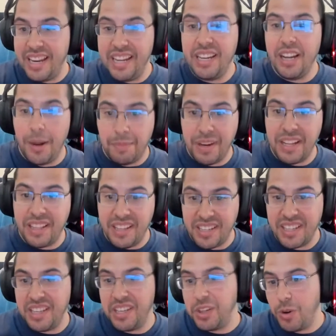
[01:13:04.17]
they need to update
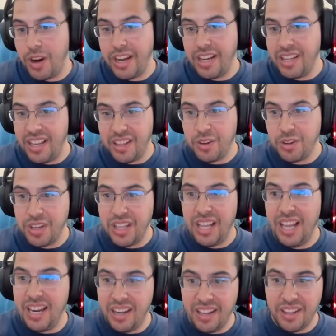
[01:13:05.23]
these things, right? Like there's a
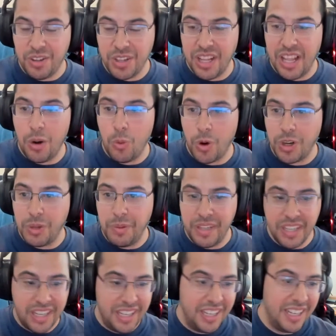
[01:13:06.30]
lot of work to
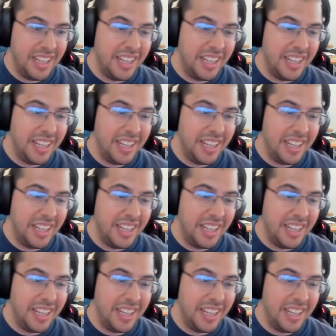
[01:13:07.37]
be done.